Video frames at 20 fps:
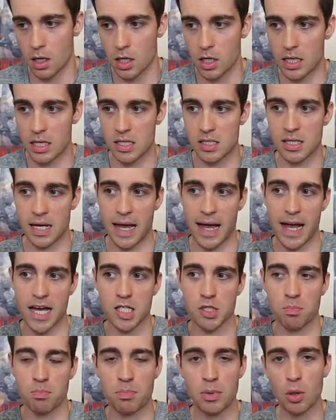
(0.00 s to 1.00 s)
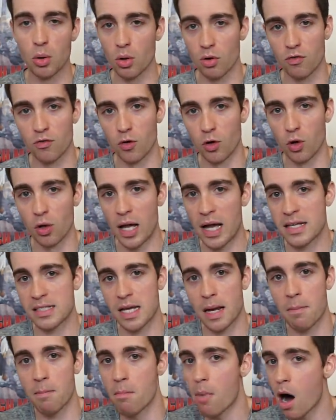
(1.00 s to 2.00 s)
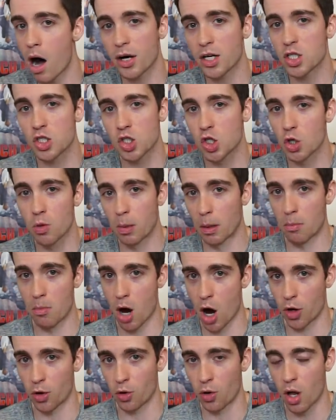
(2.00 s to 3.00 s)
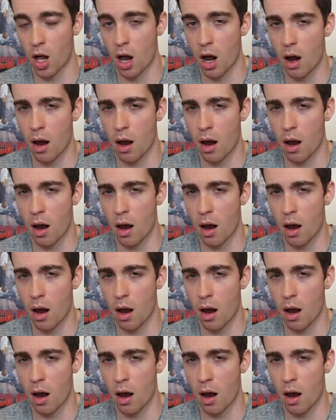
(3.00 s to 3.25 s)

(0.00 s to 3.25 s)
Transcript: is as beautiful as a modest supermodel,